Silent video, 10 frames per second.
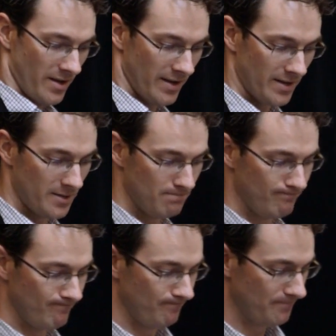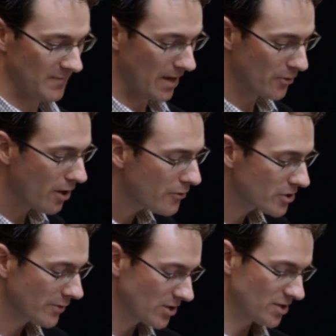Other
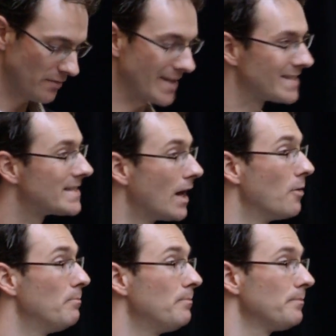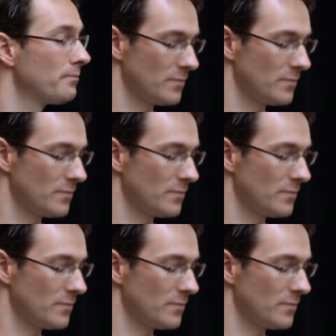generations have had some